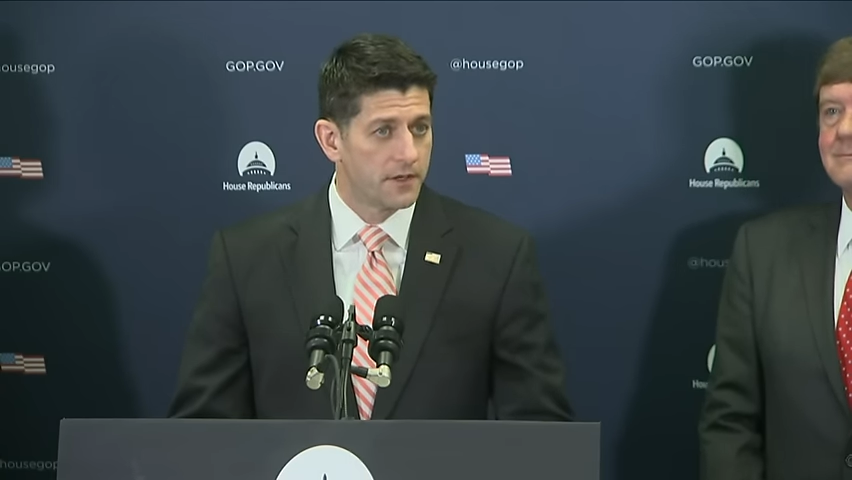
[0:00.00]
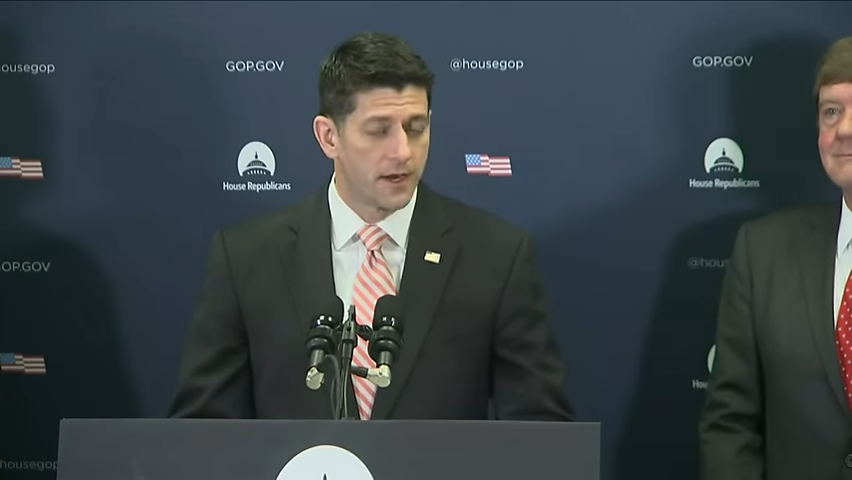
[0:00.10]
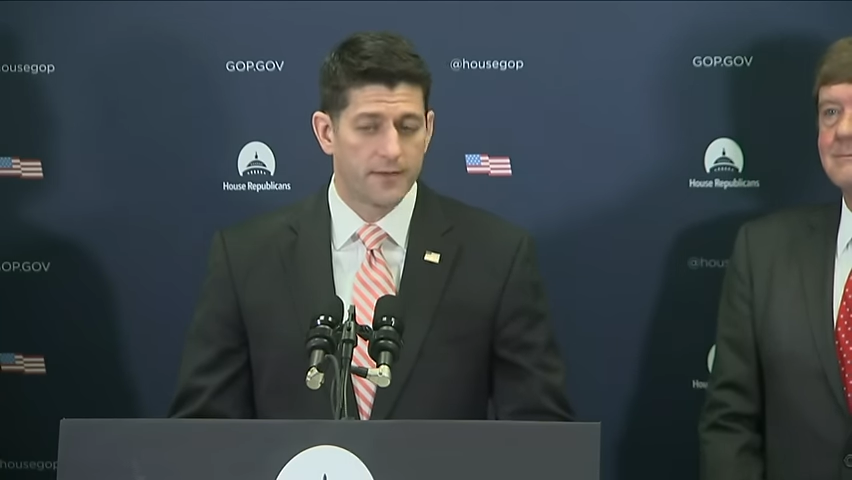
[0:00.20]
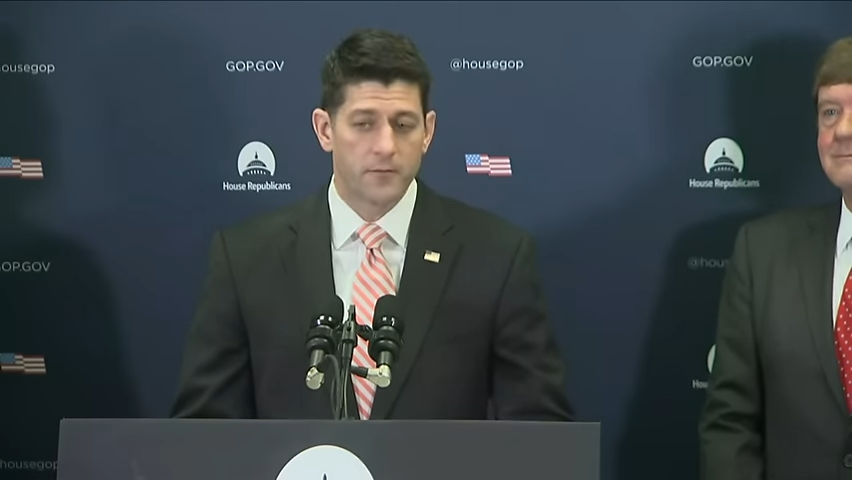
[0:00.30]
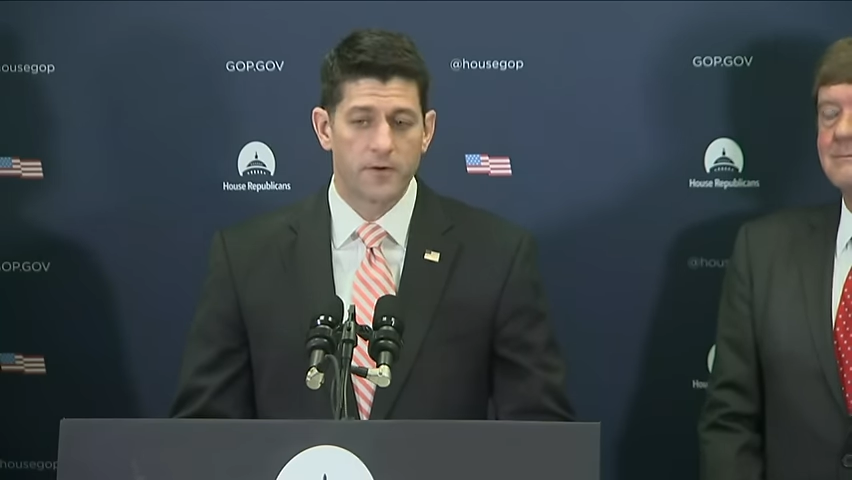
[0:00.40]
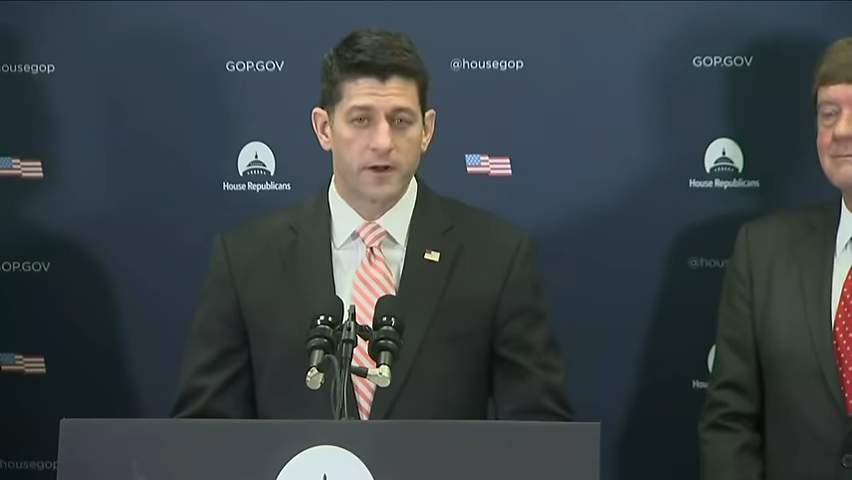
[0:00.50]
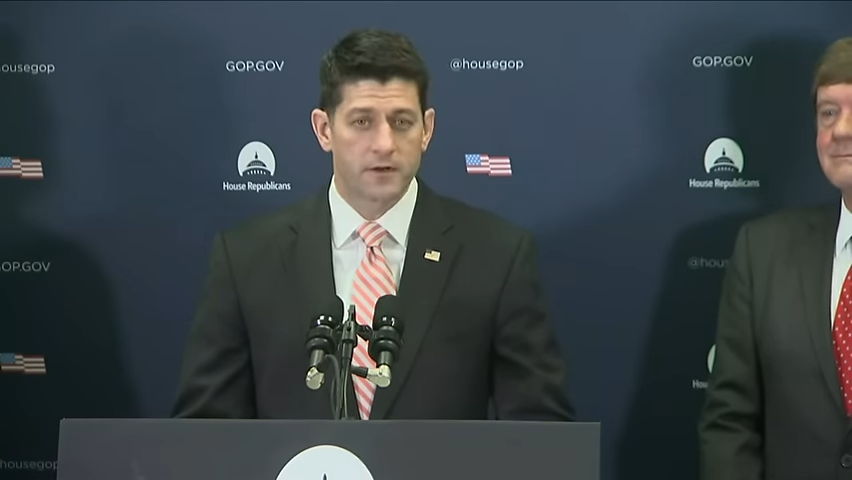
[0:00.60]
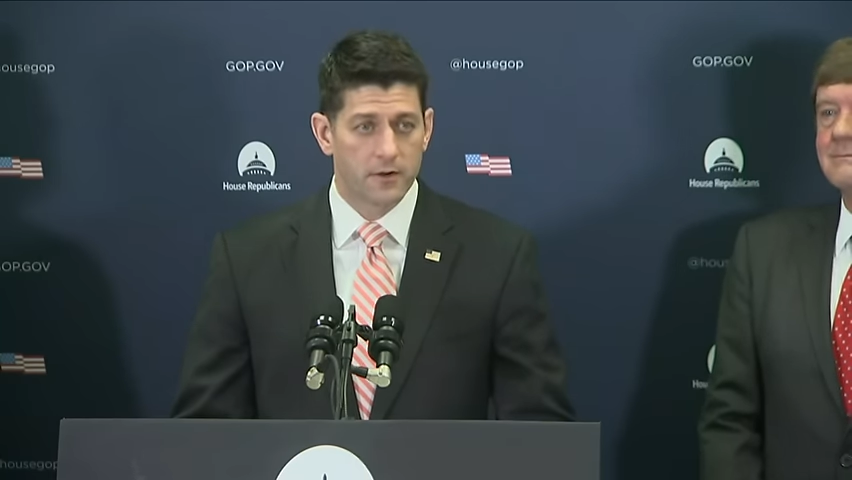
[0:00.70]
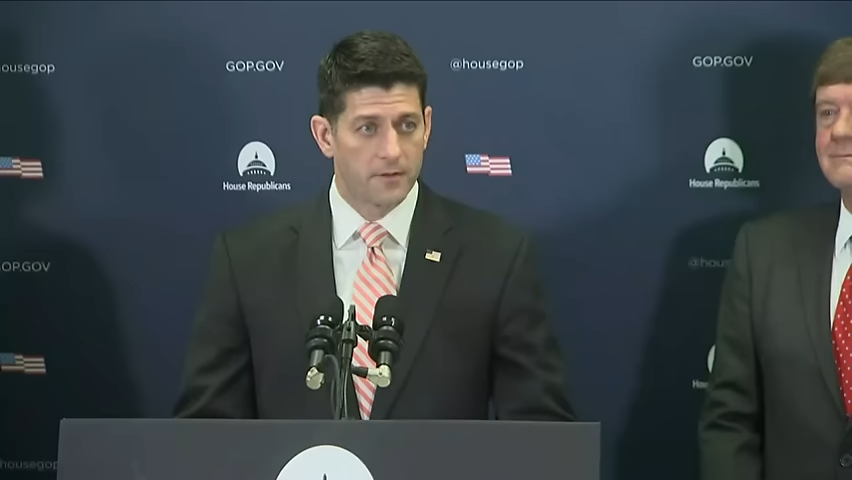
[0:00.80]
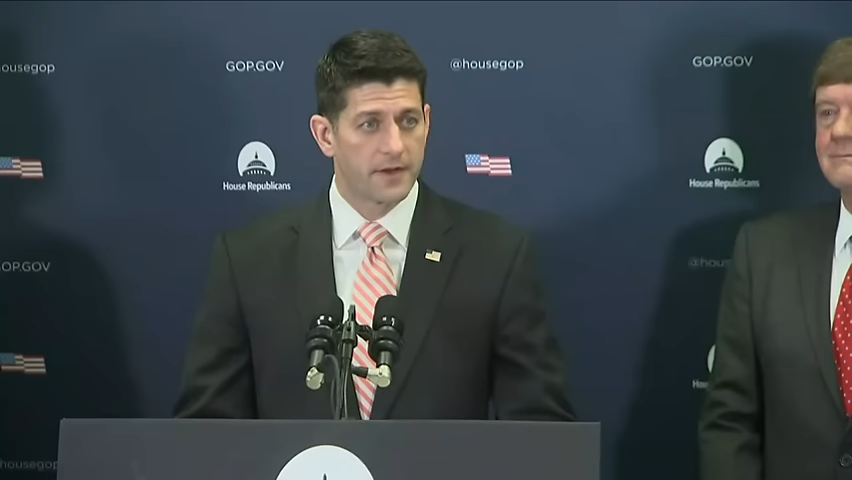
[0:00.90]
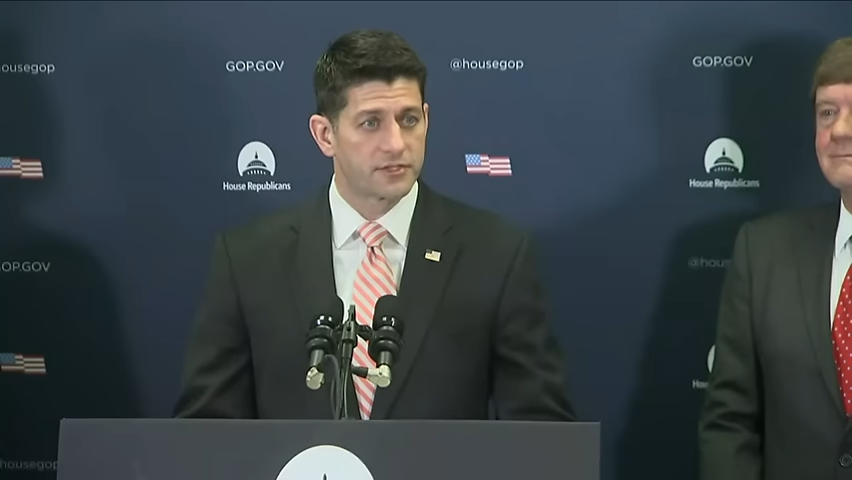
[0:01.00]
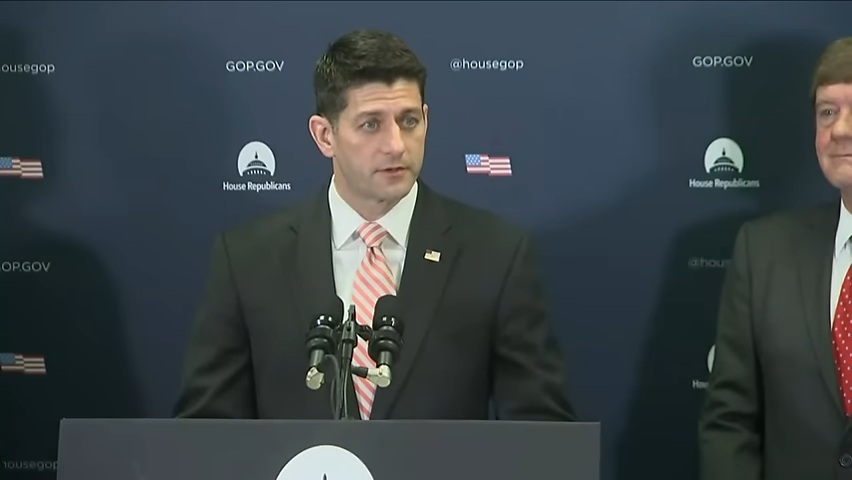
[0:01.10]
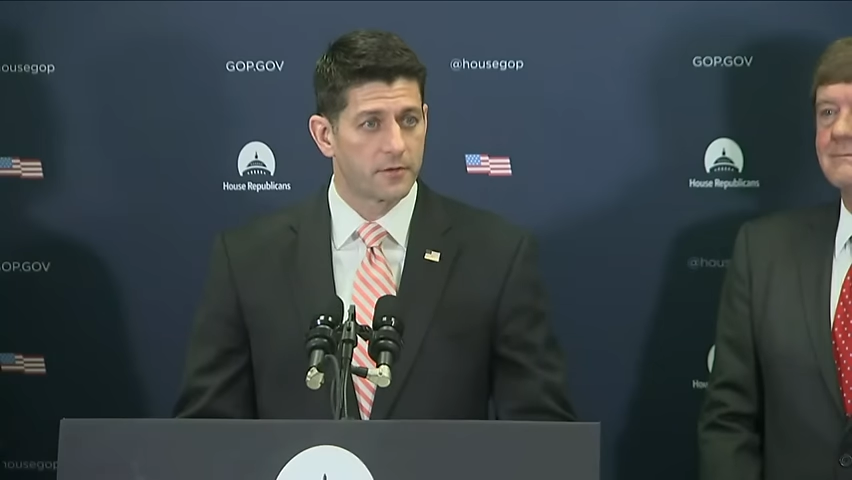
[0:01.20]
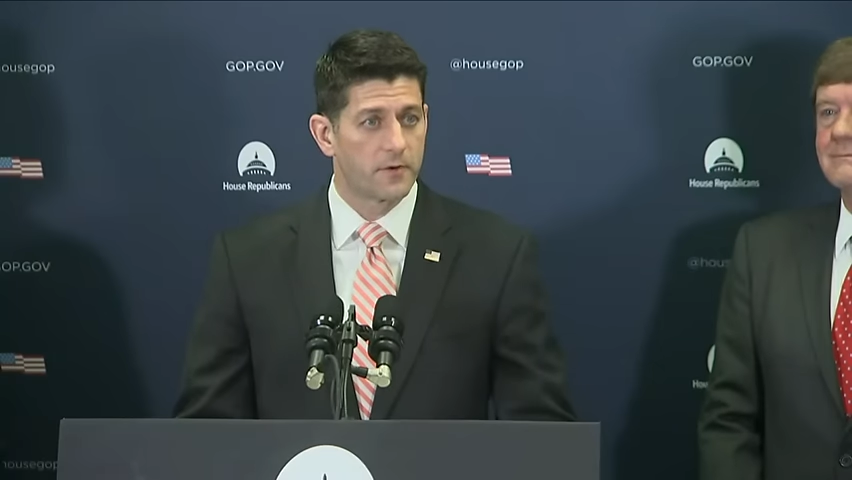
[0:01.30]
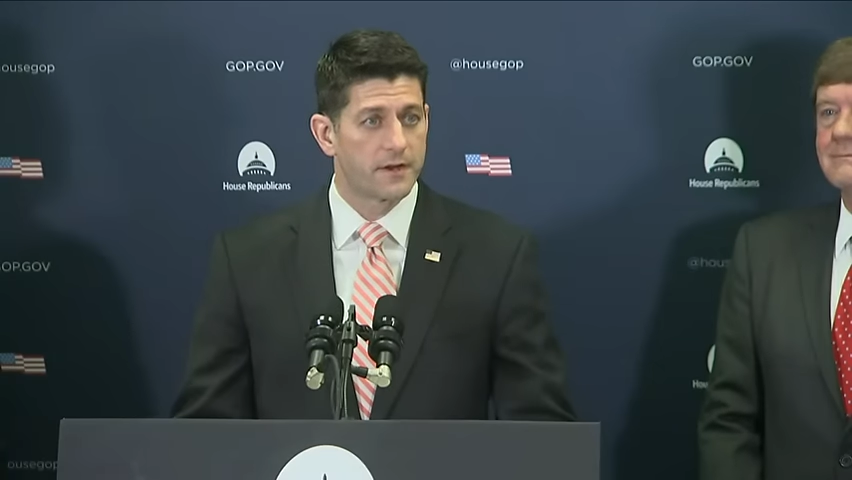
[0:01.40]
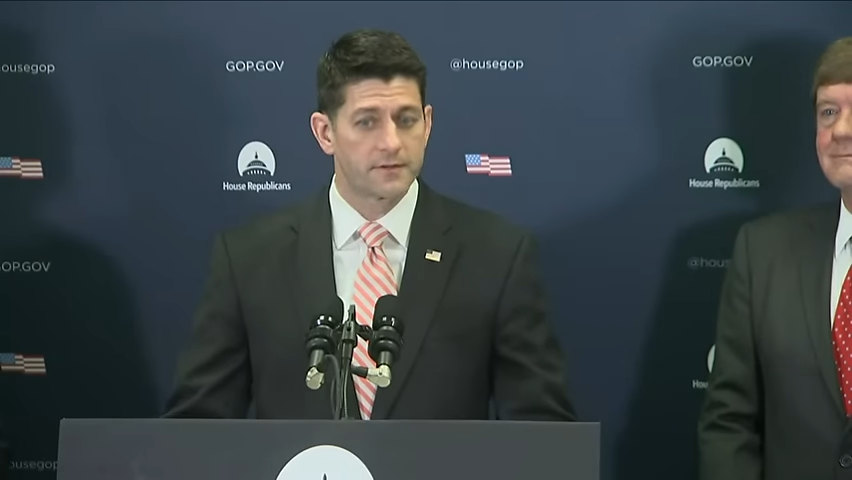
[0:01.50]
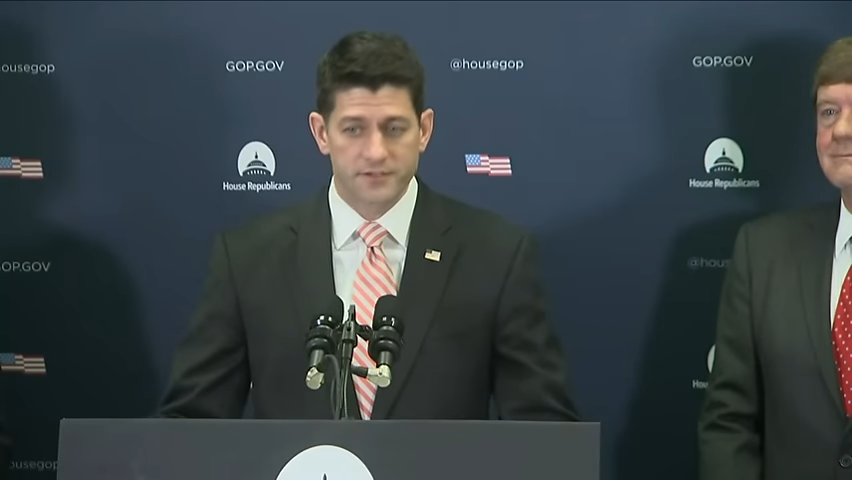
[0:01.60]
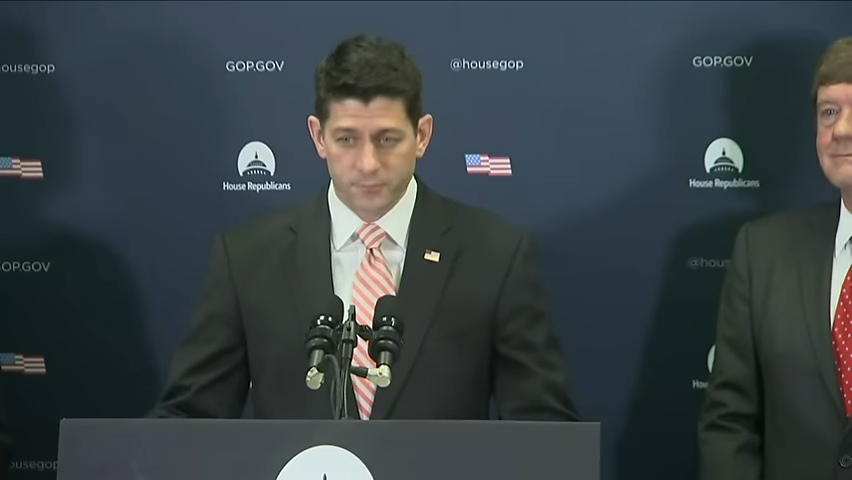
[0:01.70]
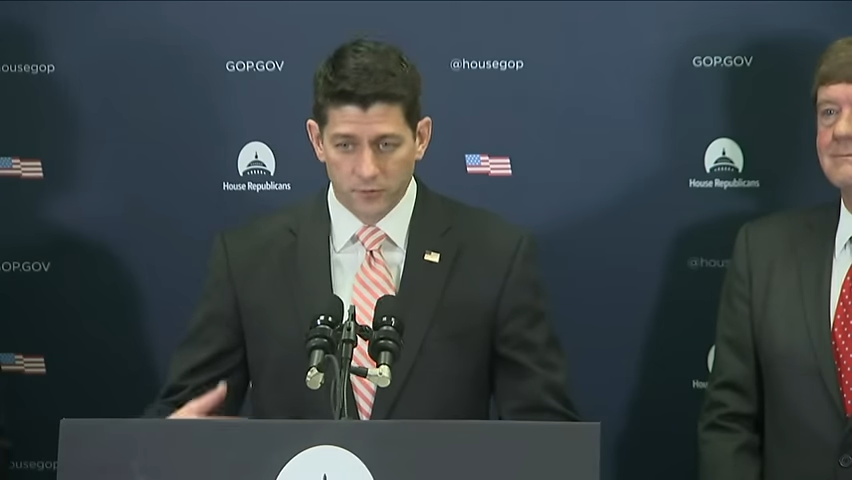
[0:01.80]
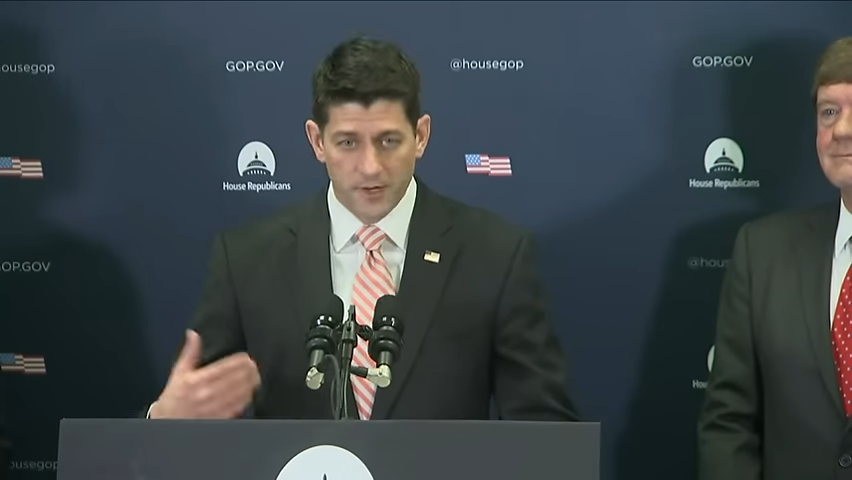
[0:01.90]
and that we are going to make sure that we get
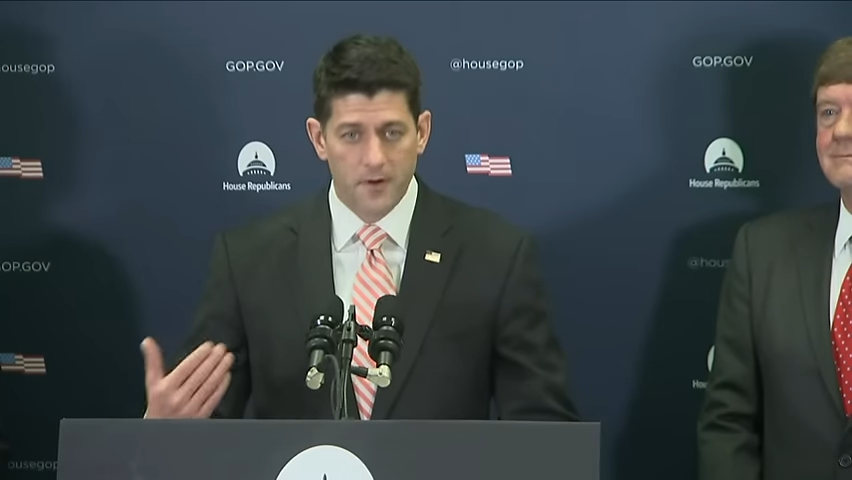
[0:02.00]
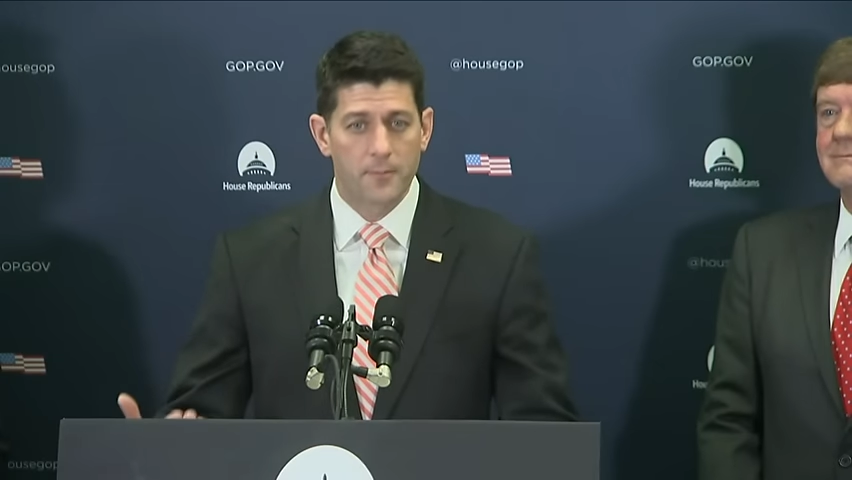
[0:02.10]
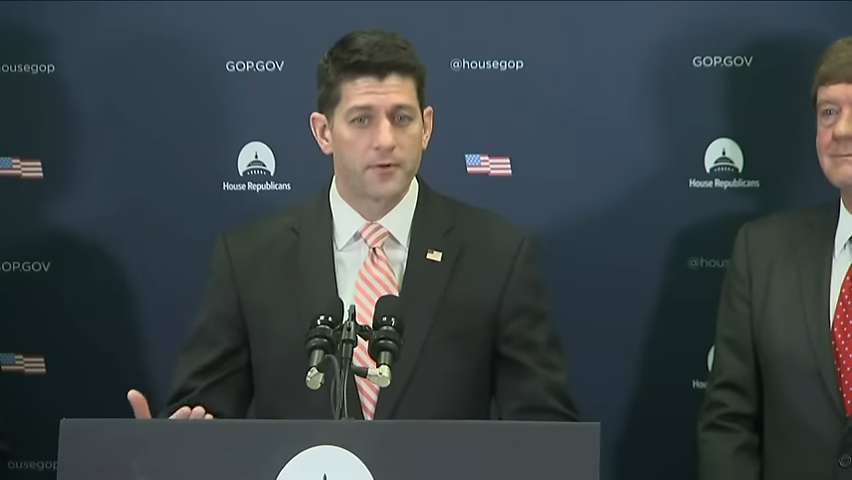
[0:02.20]
this program up